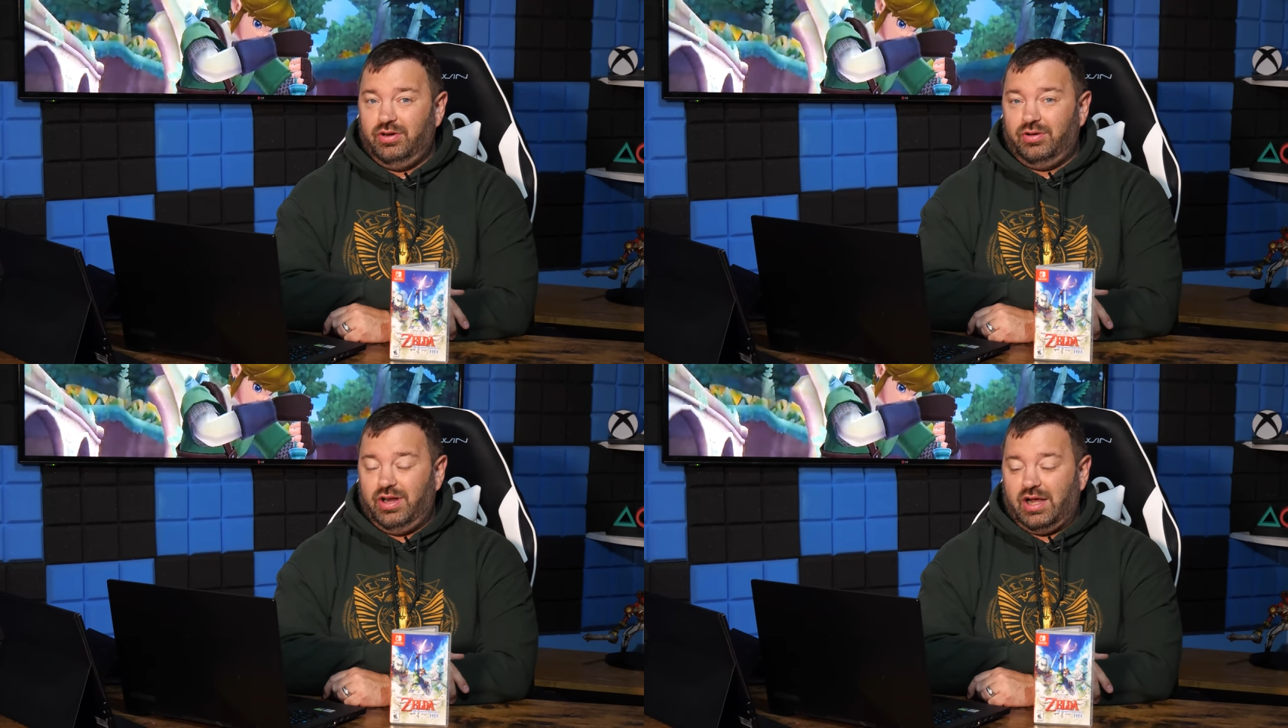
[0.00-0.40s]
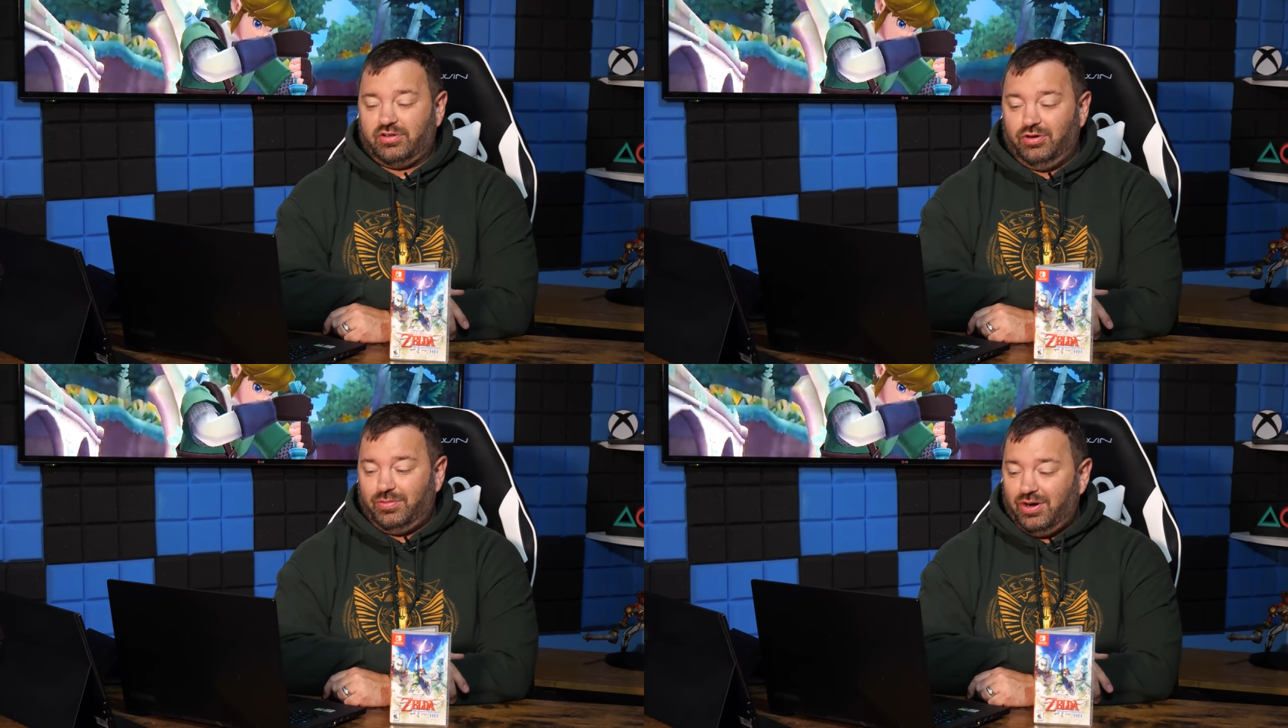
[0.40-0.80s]
you know, in
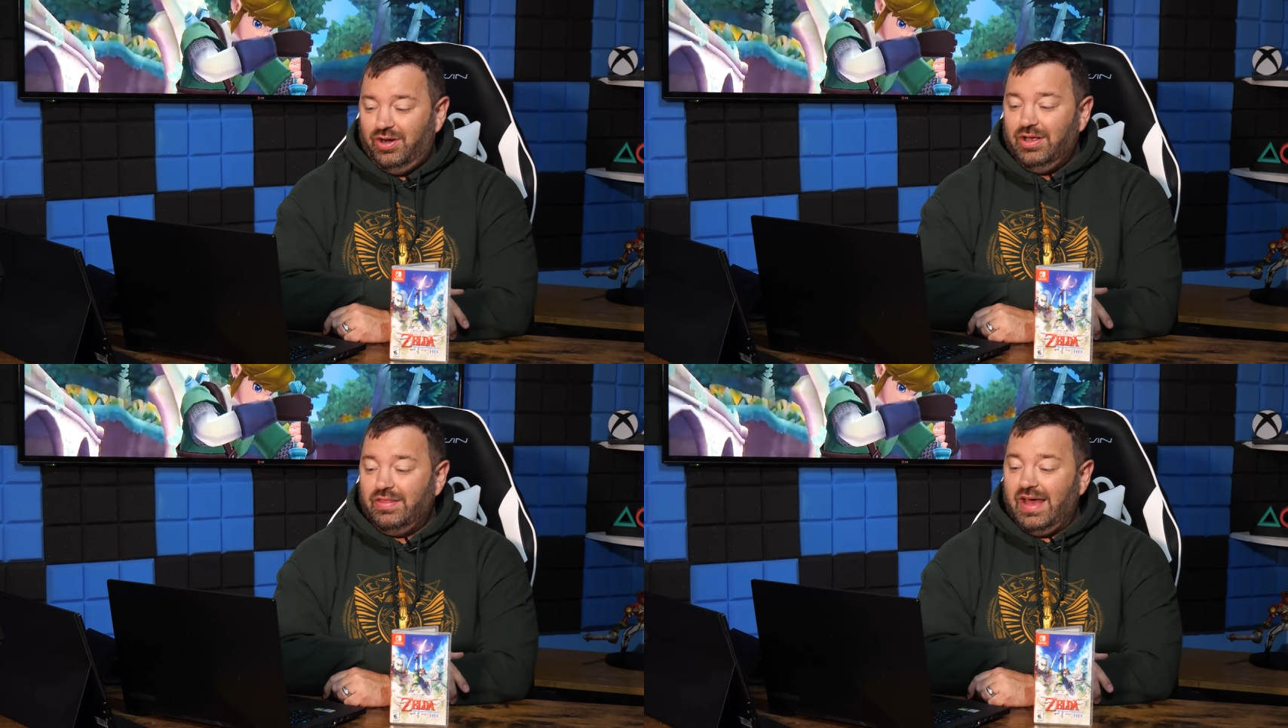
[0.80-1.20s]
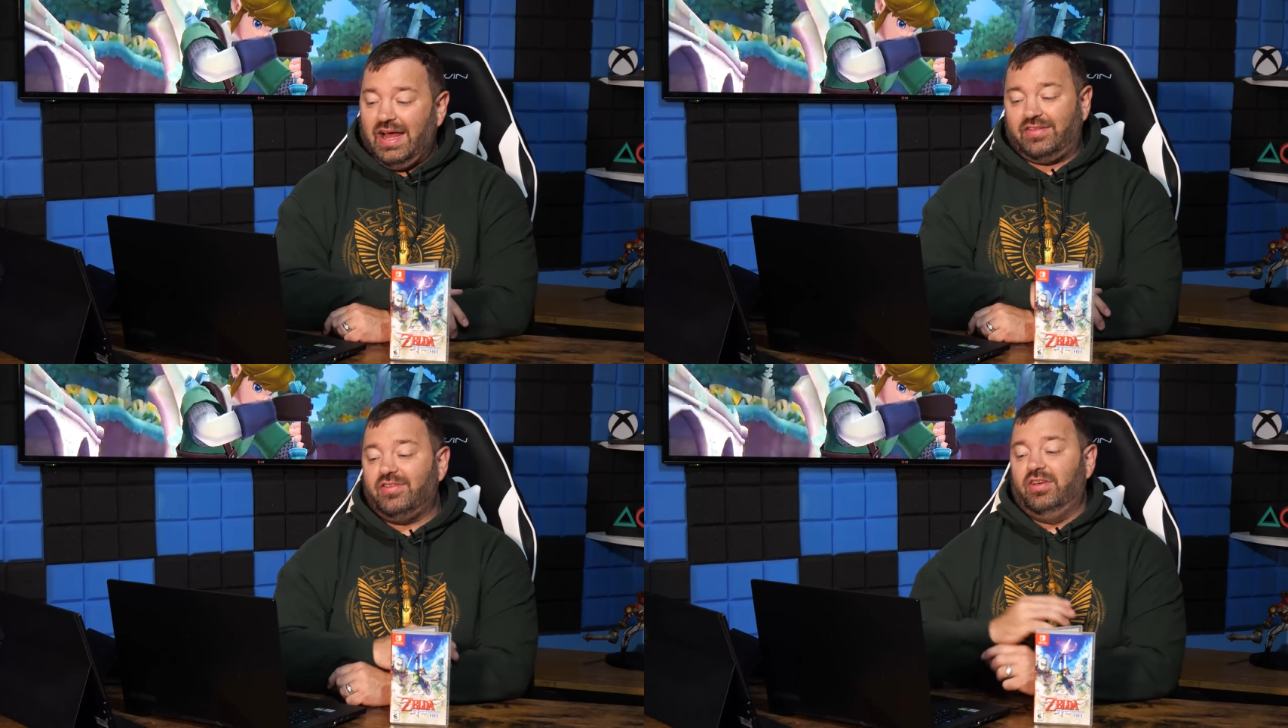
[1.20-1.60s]
October,
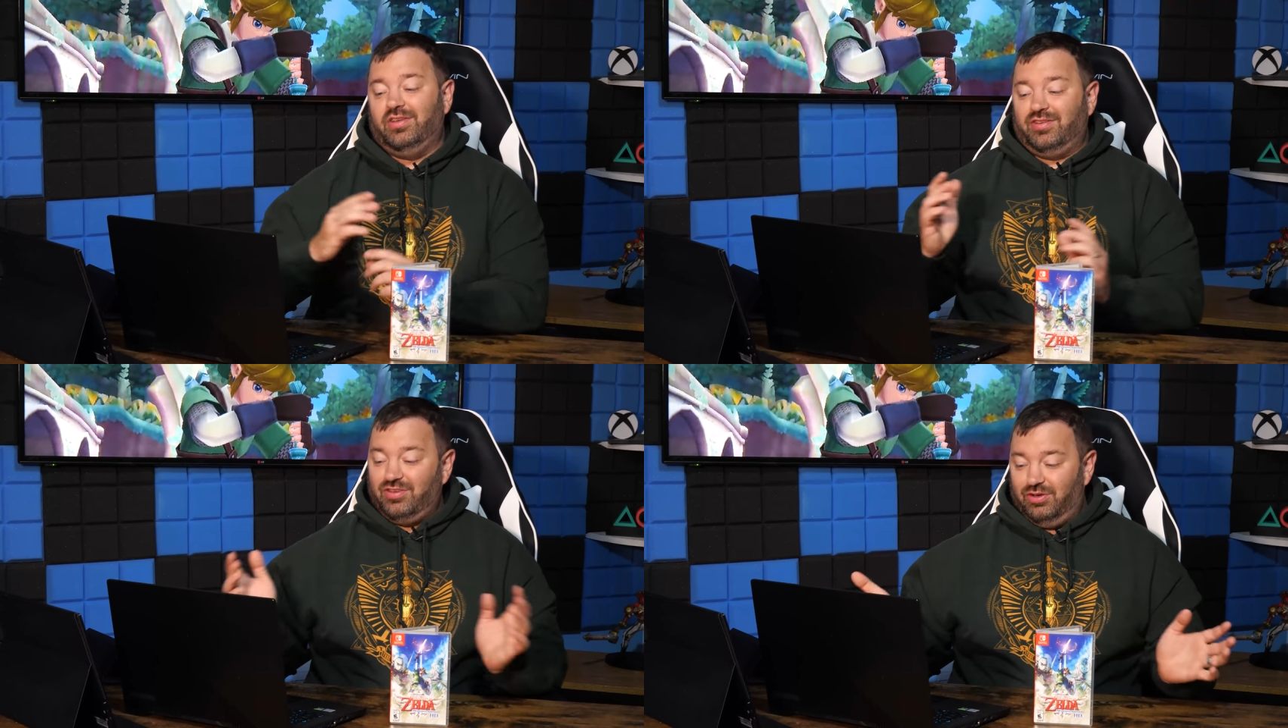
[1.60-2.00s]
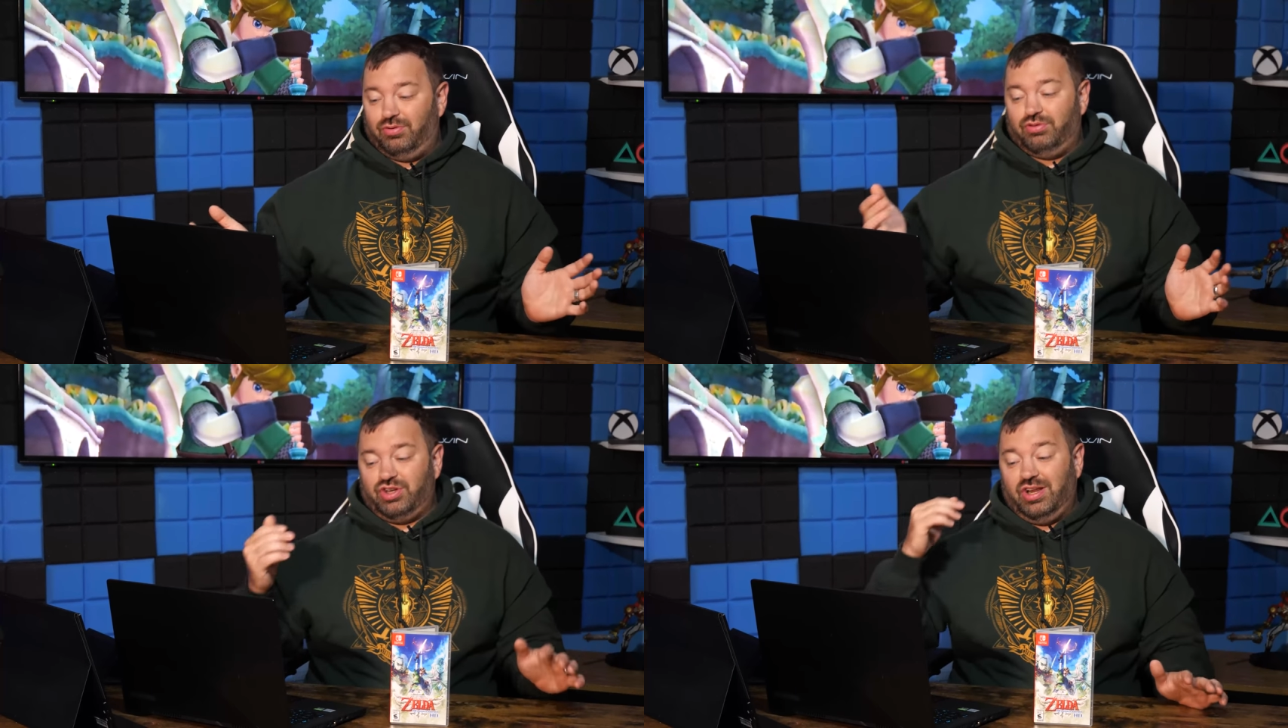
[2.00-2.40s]
that's huge.